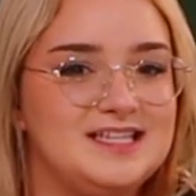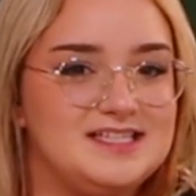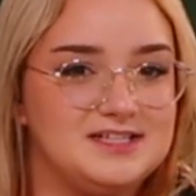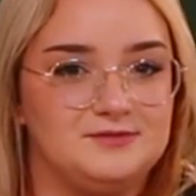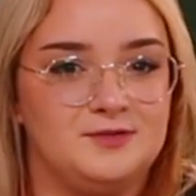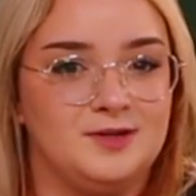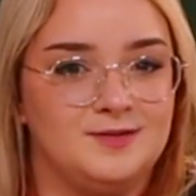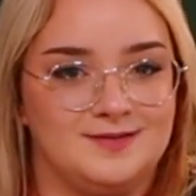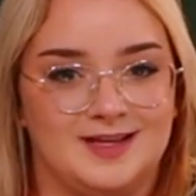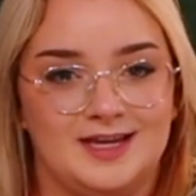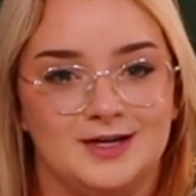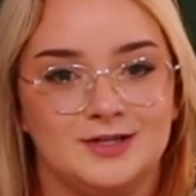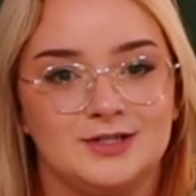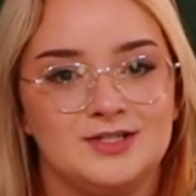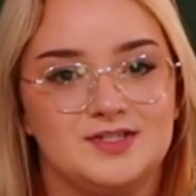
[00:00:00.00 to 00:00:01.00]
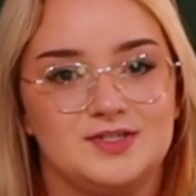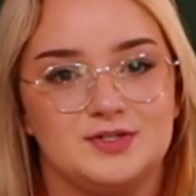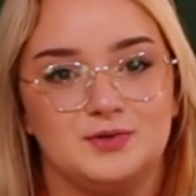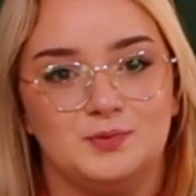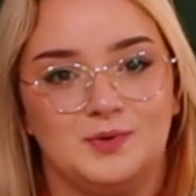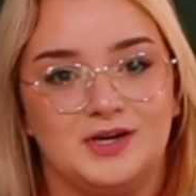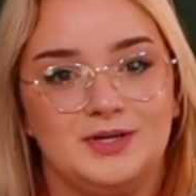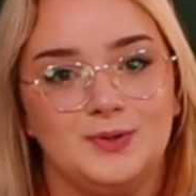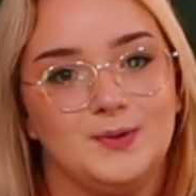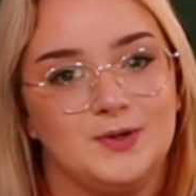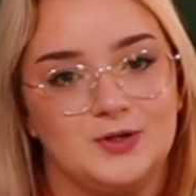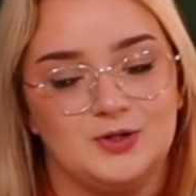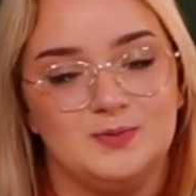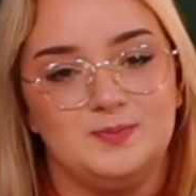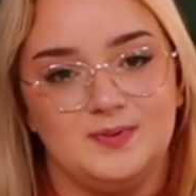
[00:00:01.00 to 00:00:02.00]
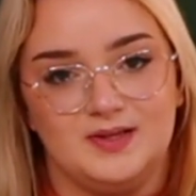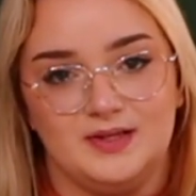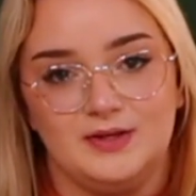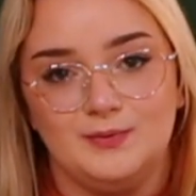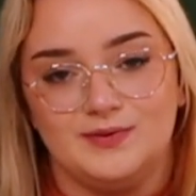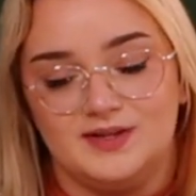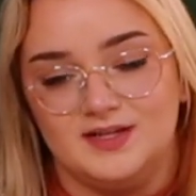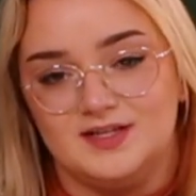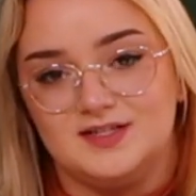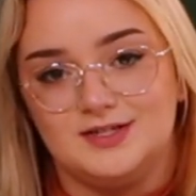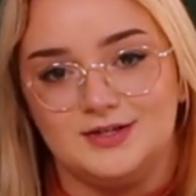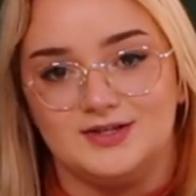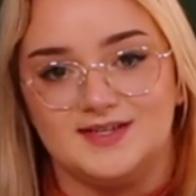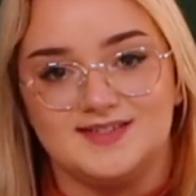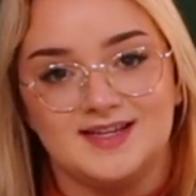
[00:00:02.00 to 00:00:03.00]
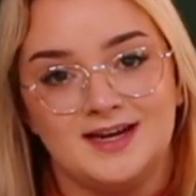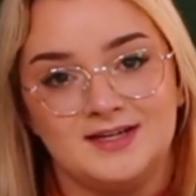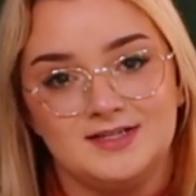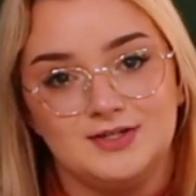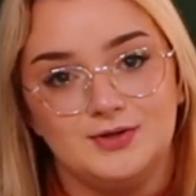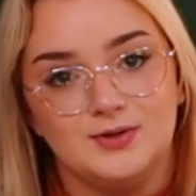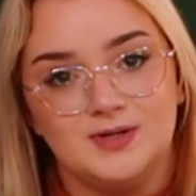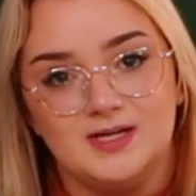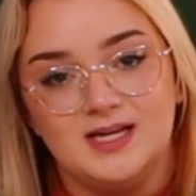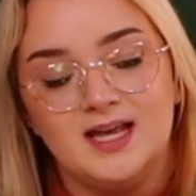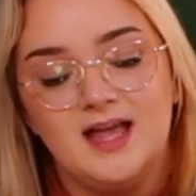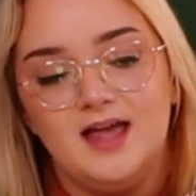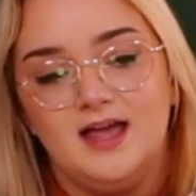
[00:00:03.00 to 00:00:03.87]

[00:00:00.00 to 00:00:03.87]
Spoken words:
different layers to what you could be with an interior design degree,